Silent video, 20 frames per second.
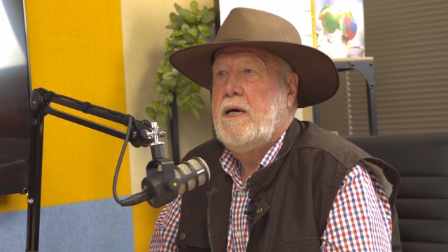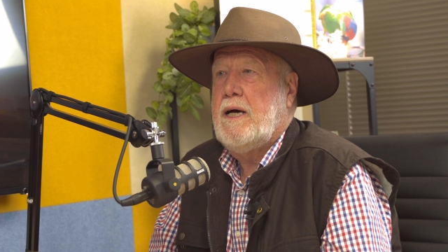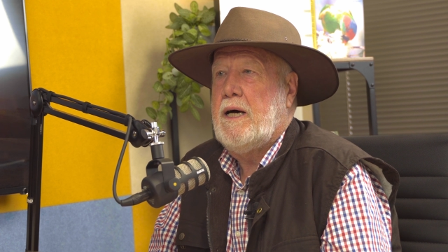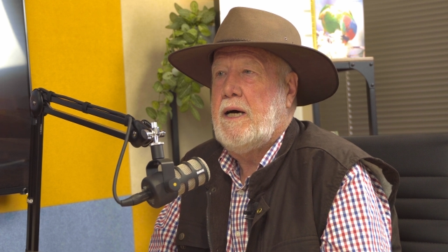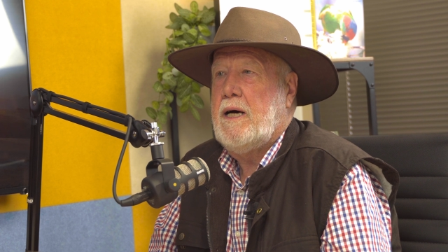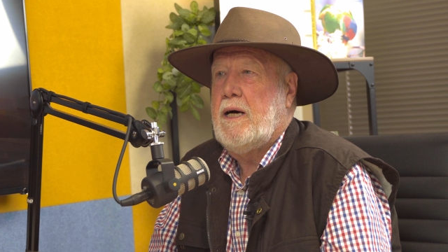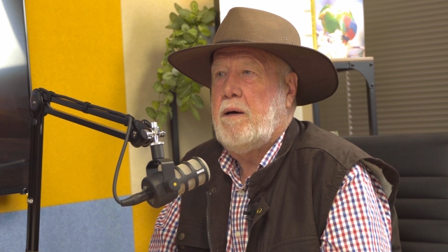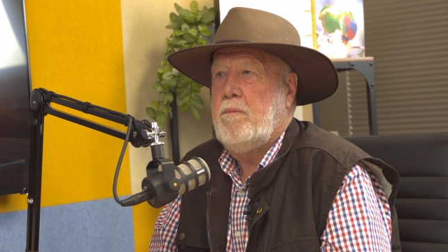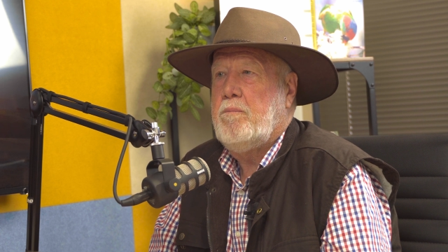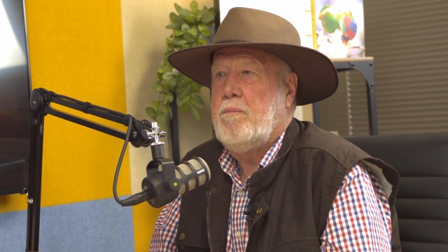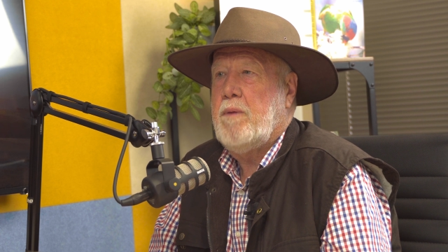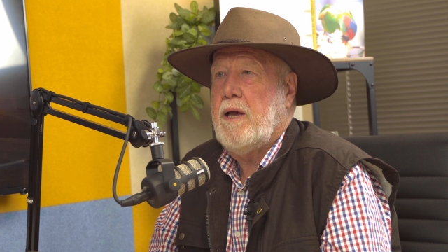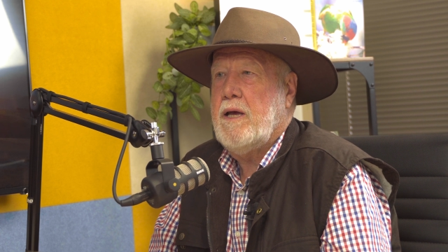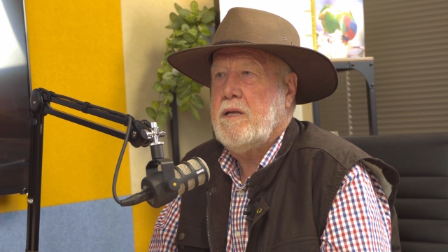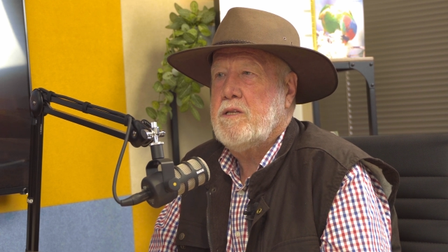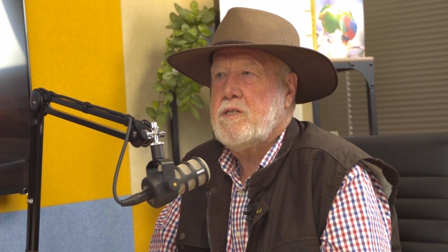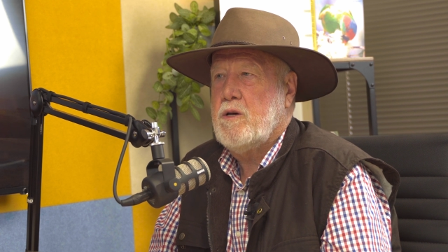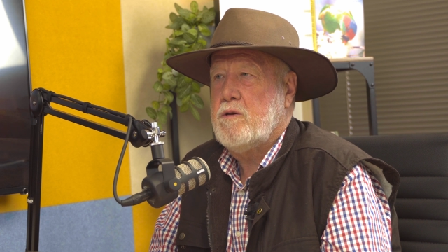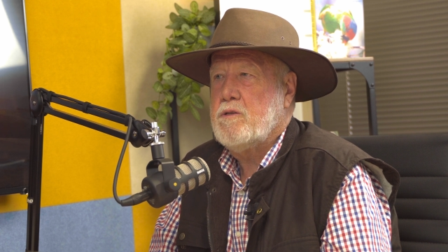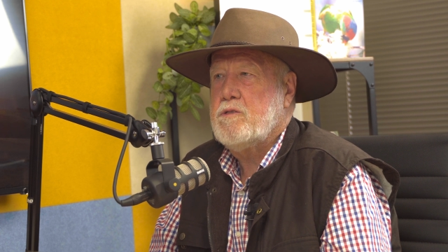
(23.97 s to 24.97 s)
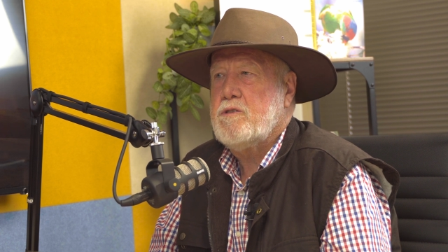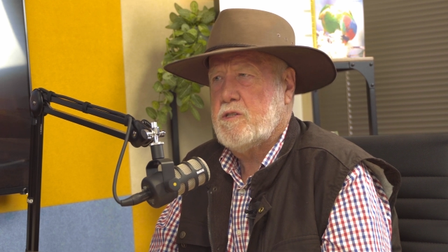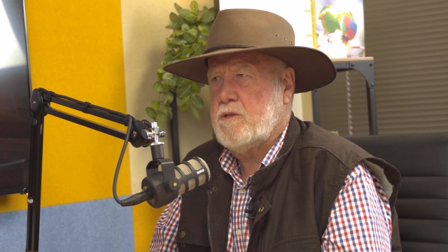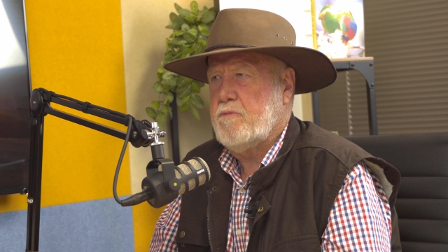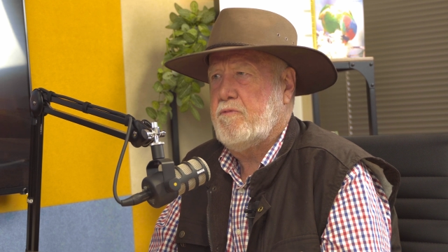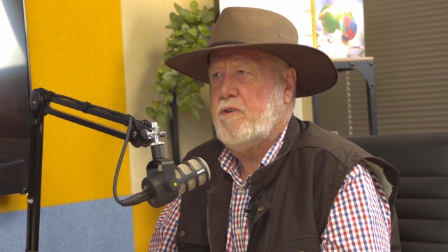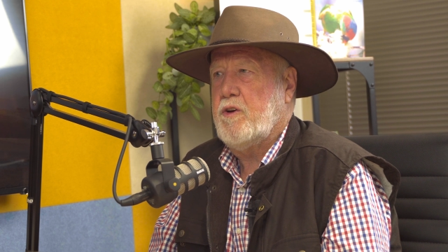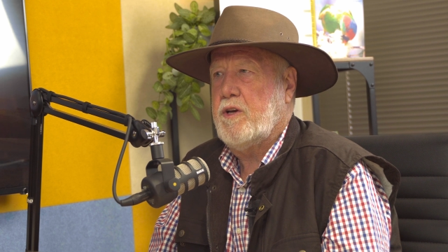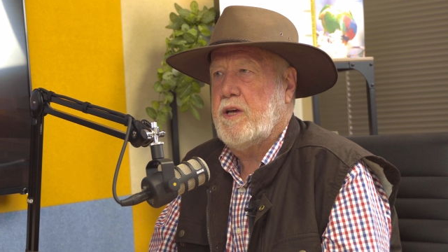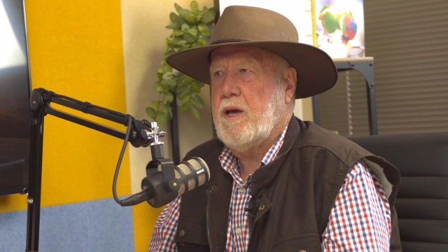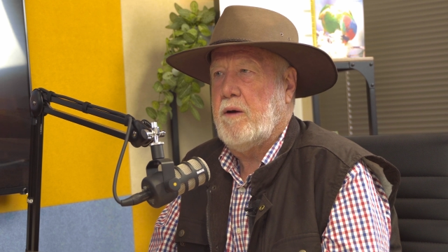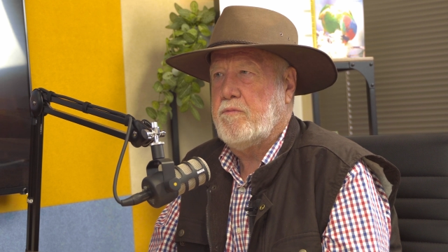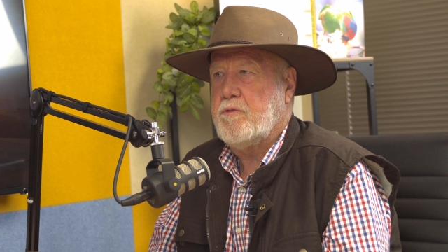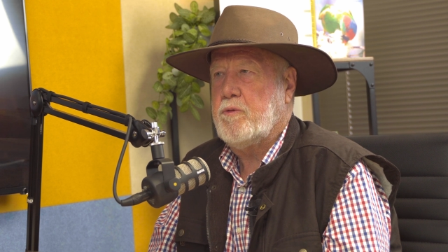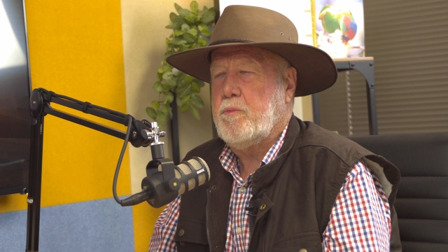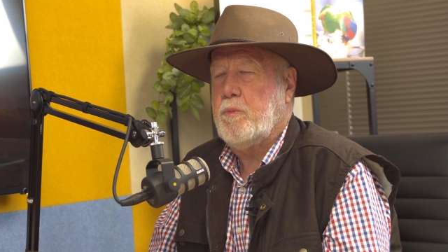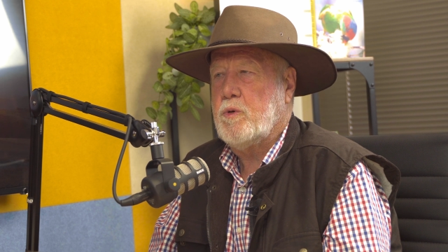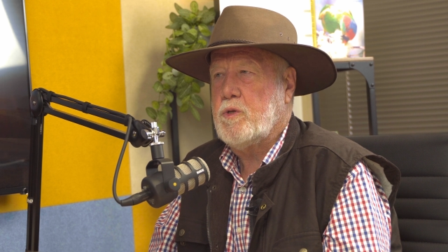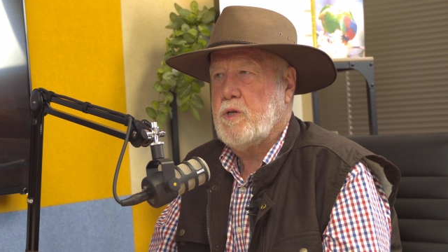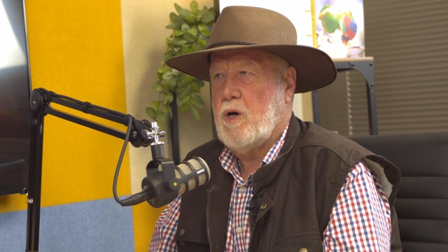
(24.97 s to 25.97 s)
and so it's just a very
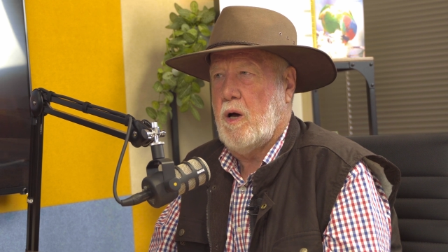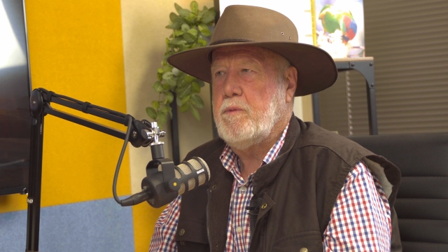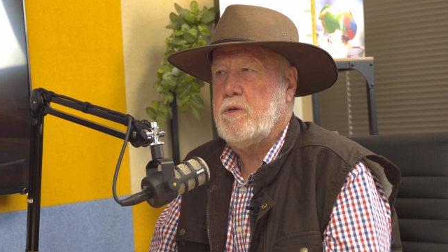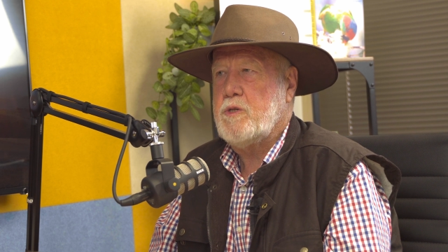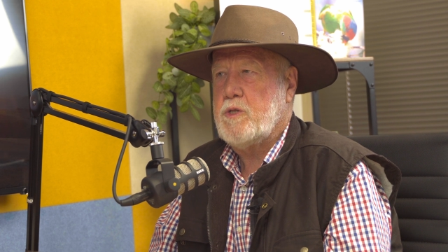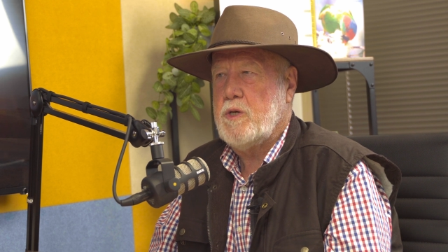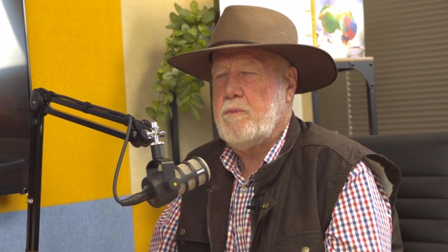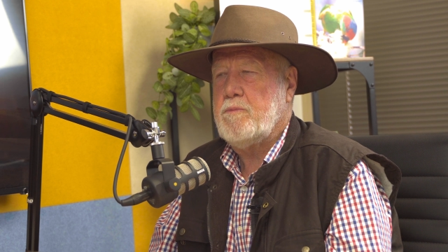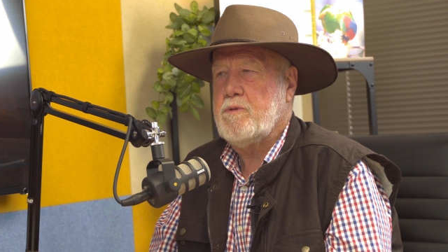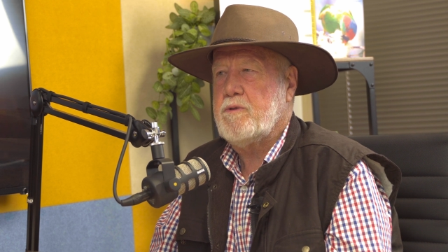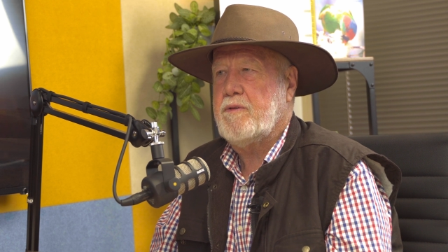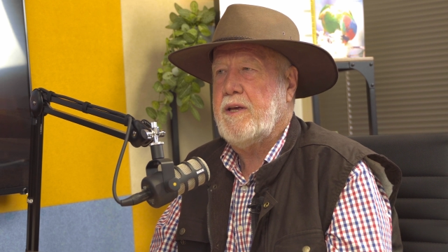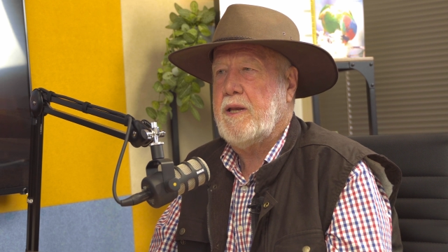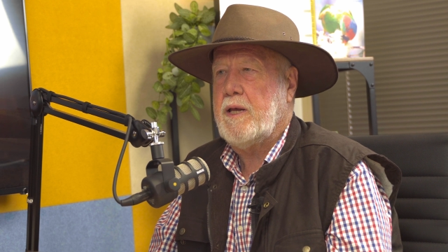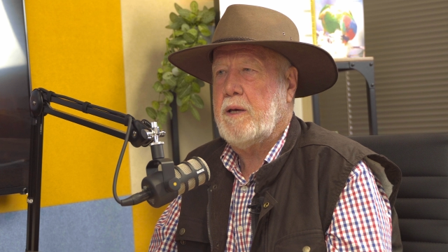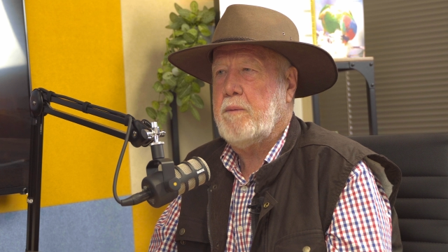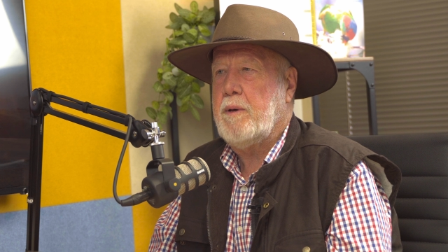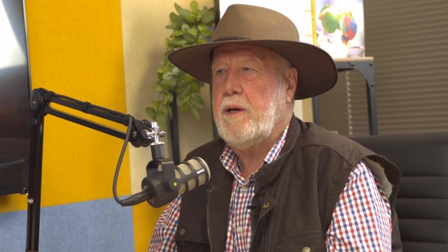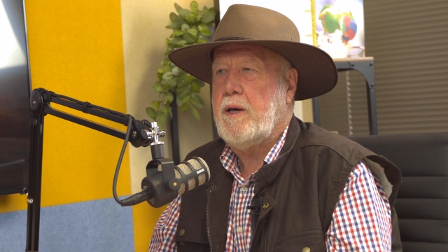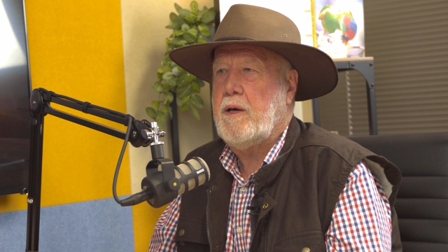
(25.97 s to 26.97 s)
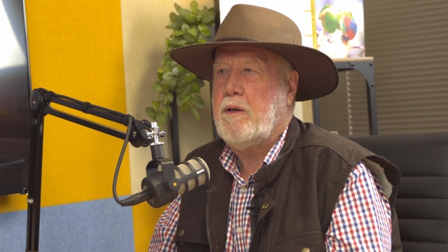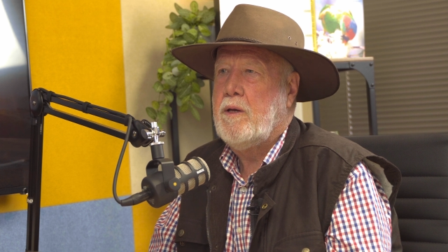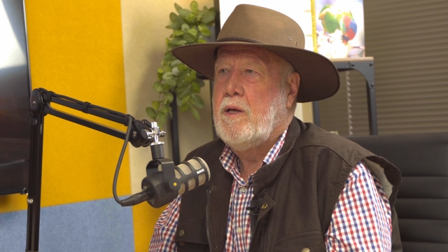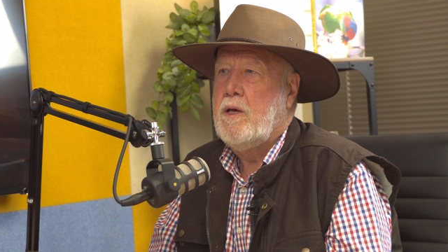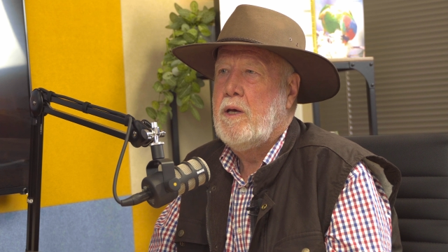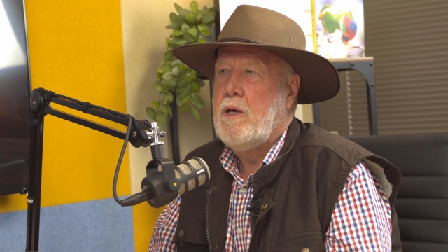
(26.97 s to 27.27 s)
comfortable time in terms of getting about.